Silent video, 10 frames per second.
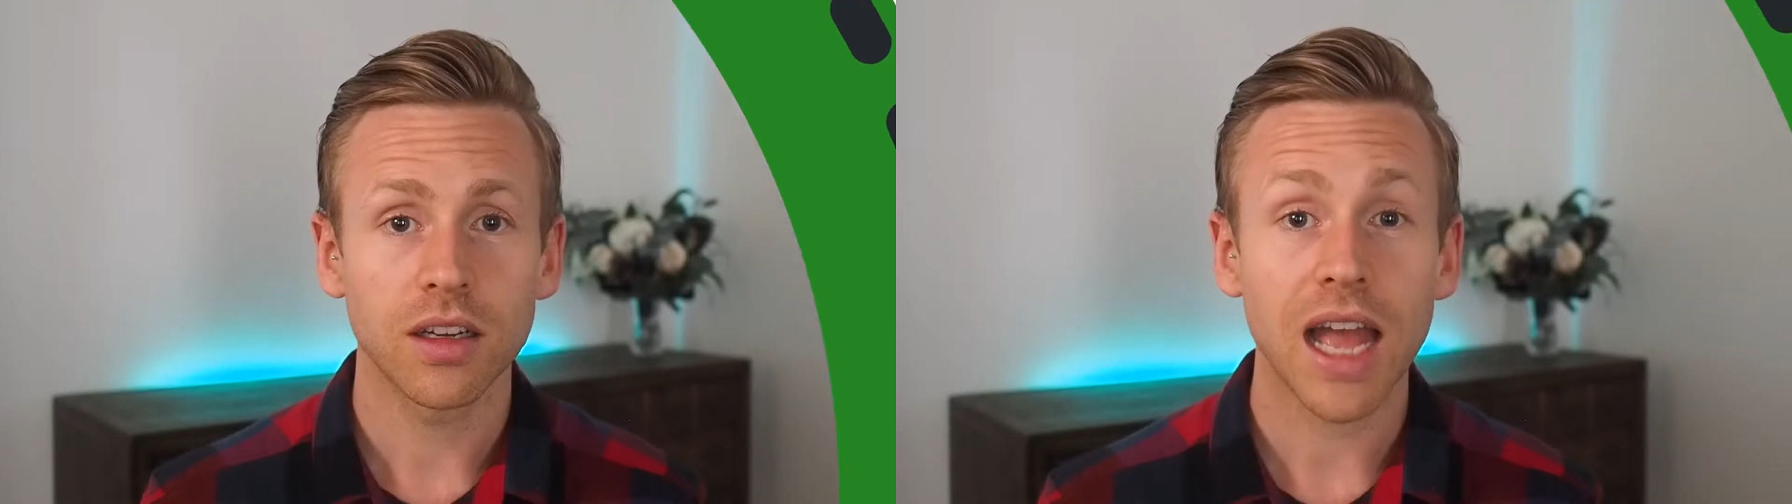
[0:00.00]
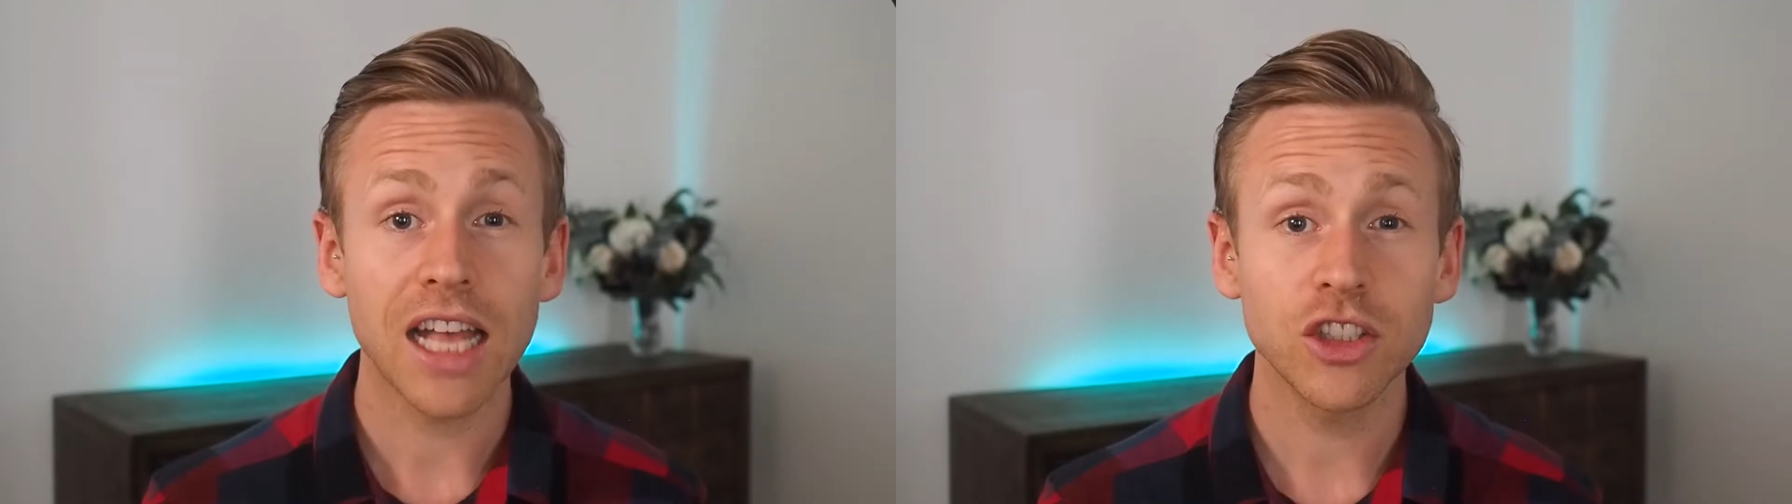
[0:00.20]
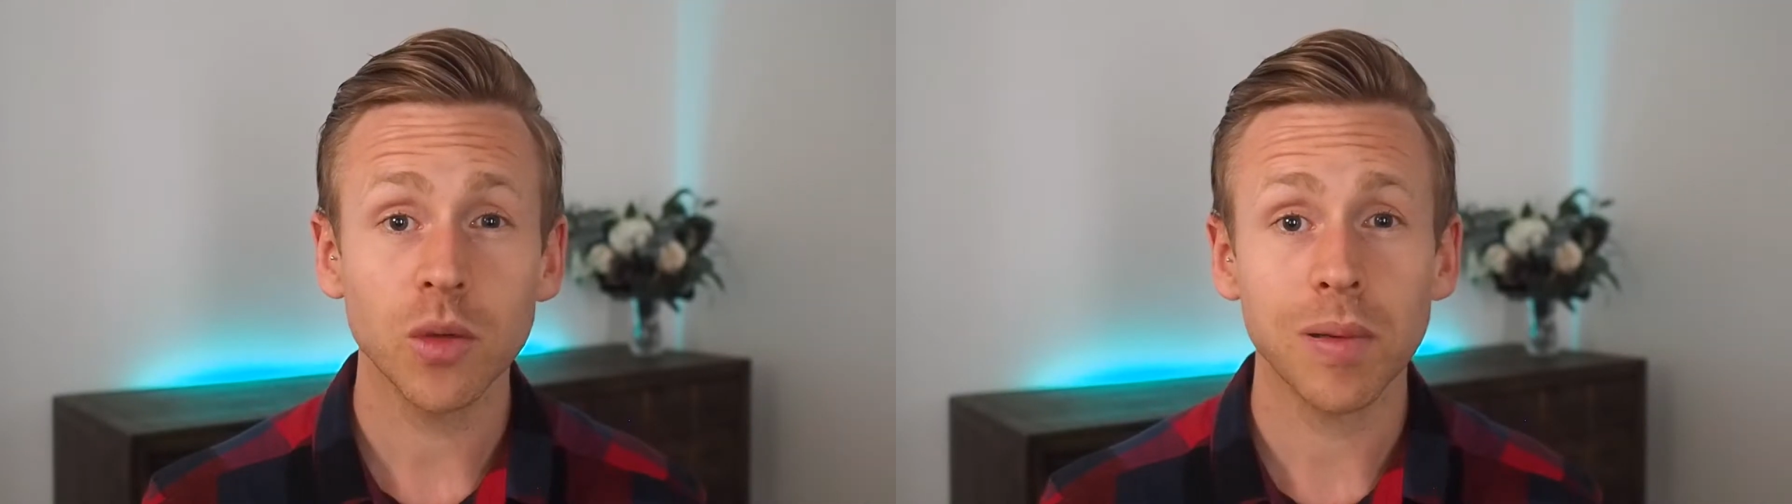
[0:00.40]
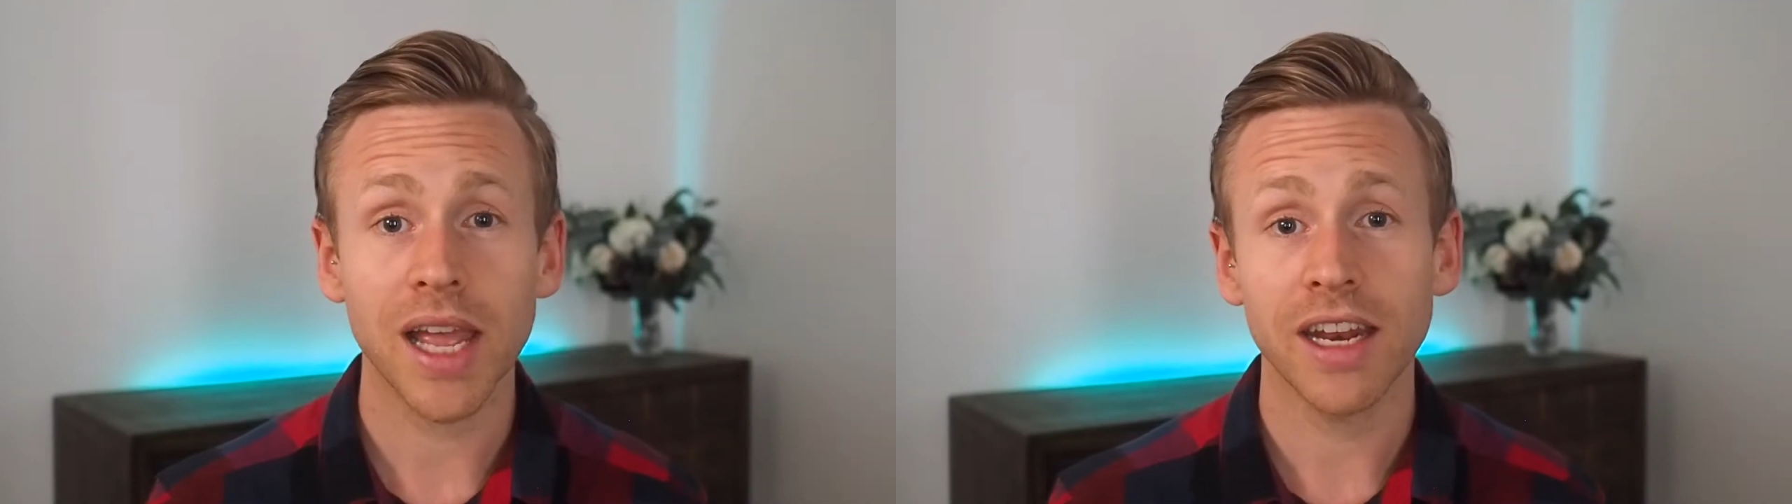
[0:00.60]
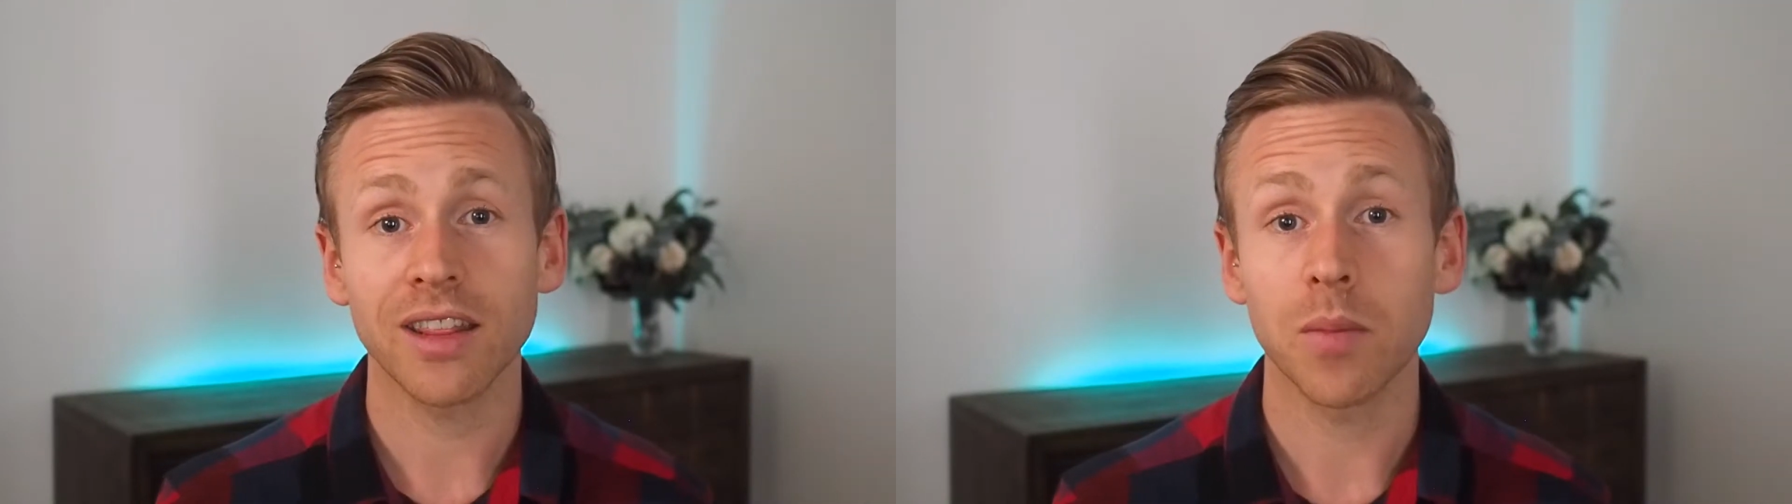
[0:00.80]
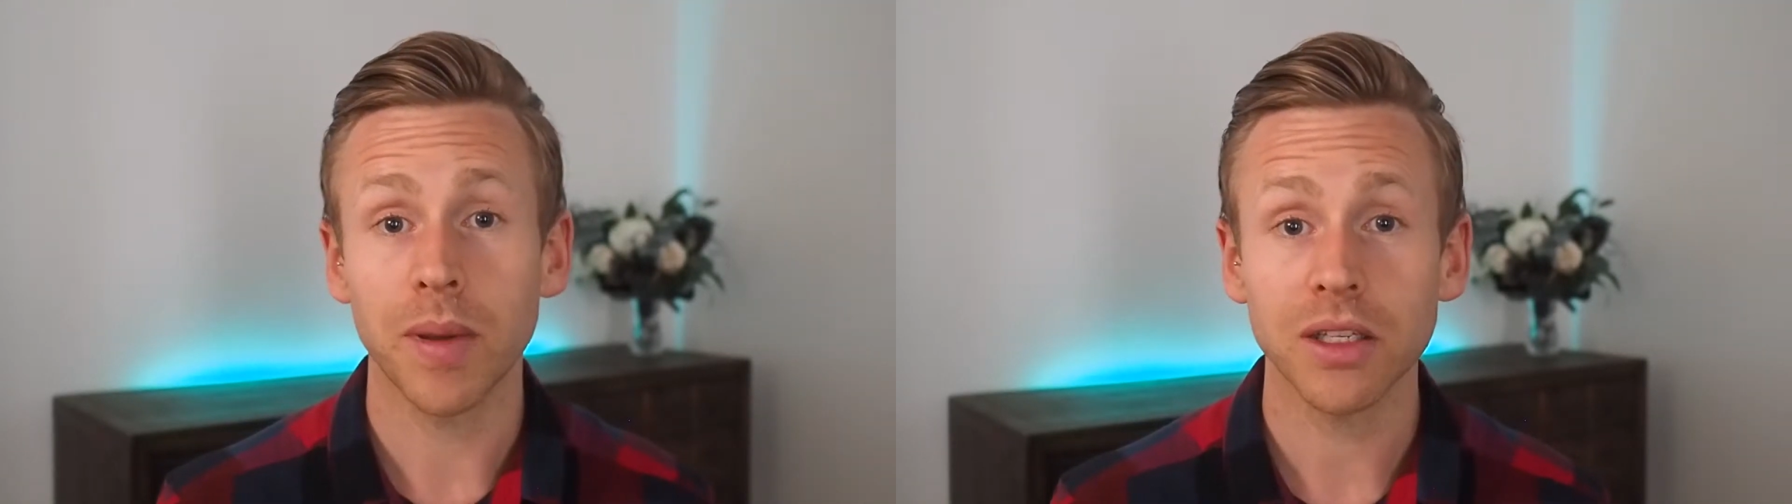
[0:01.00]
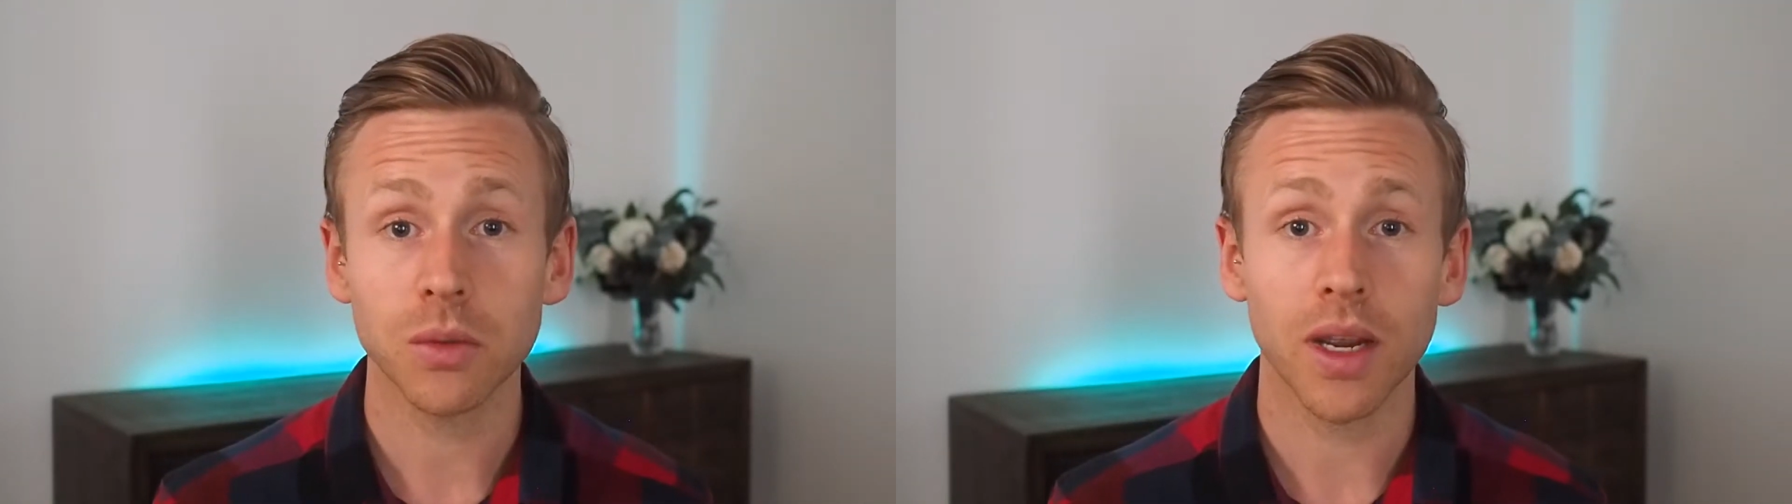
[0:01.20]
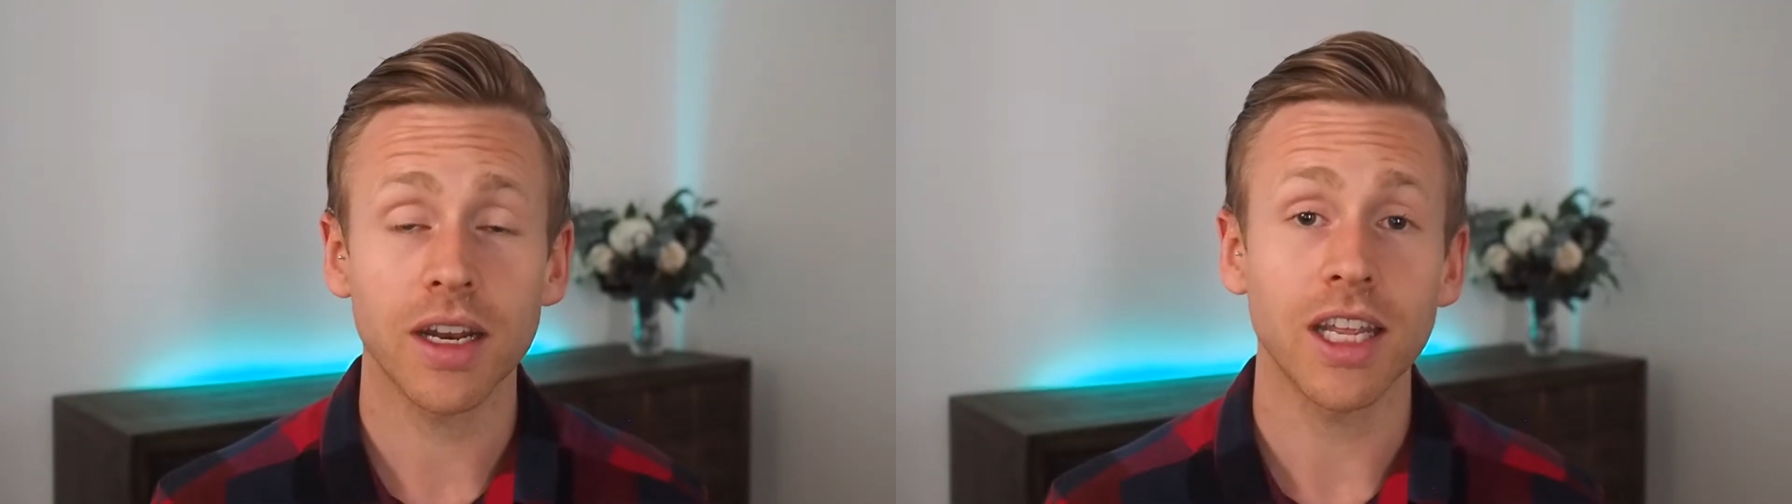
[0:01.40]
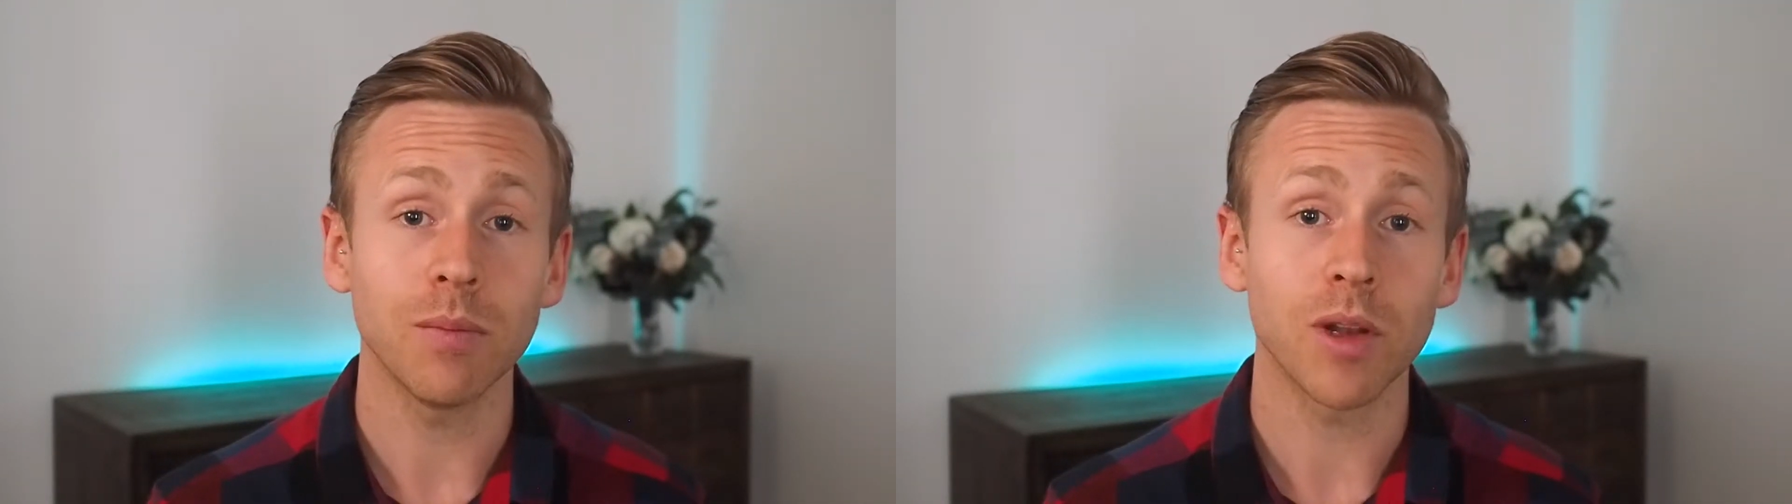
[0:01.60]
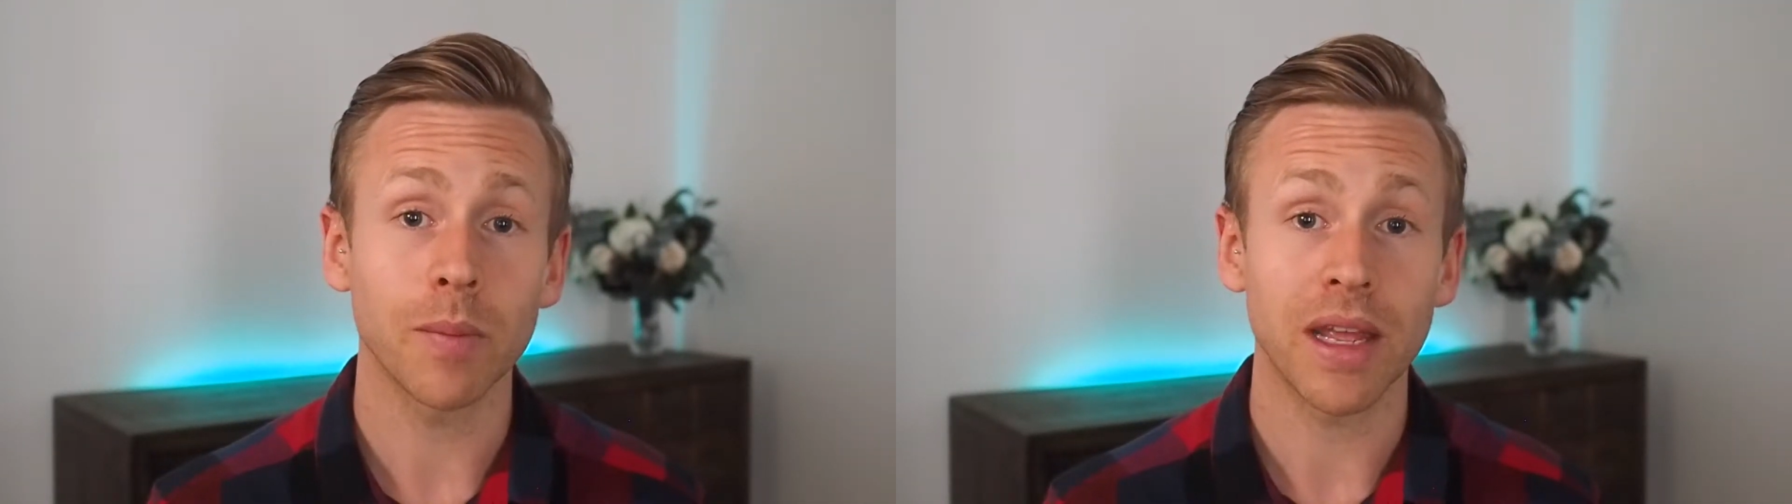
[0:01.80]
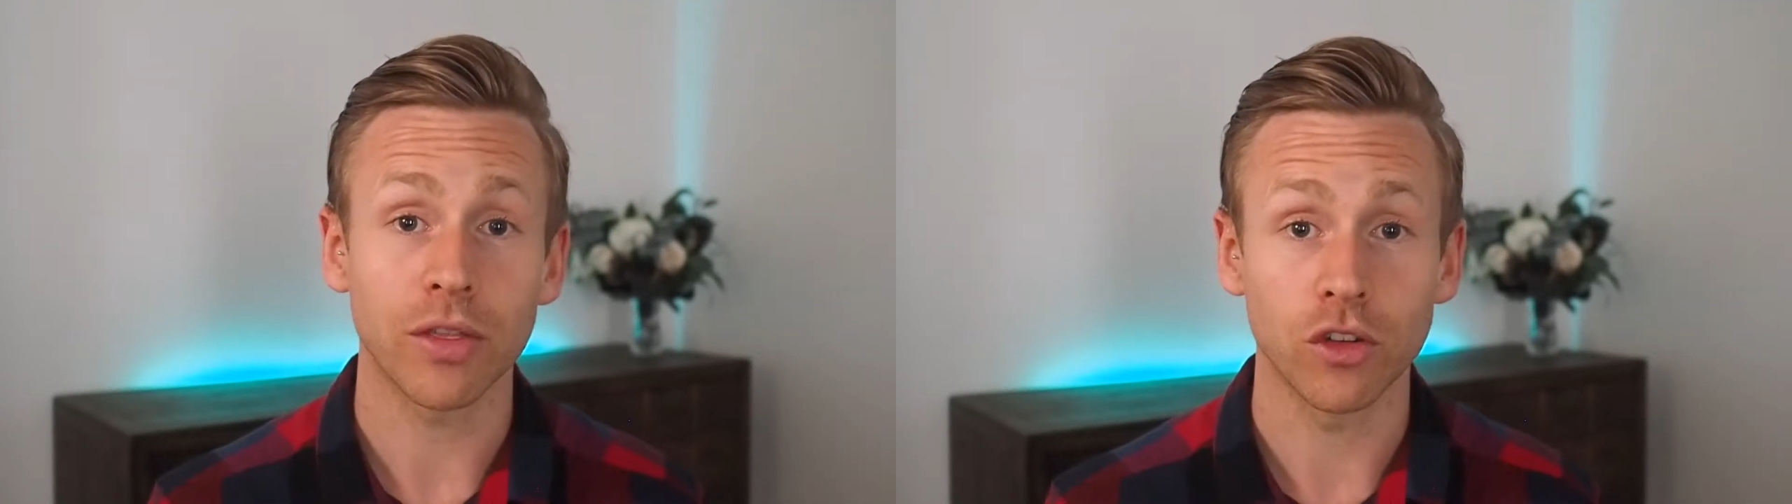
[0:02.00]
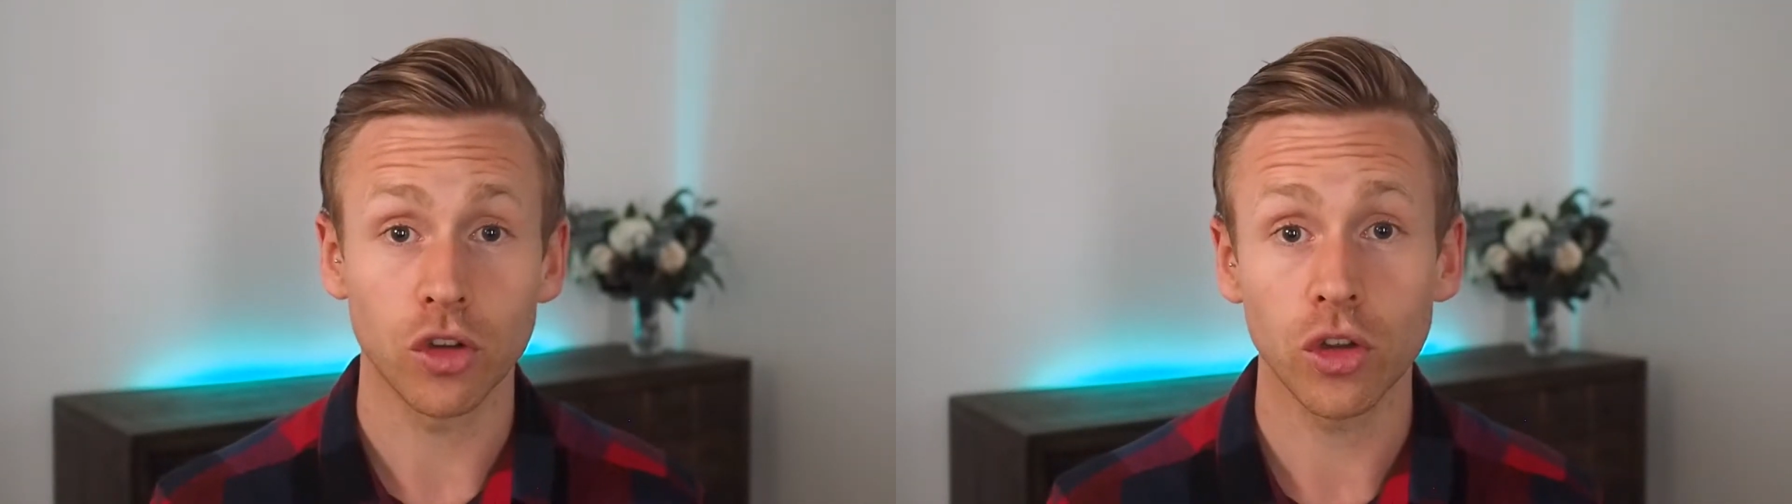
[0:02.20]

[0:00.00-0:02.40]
As you're planning the best way to implement the Do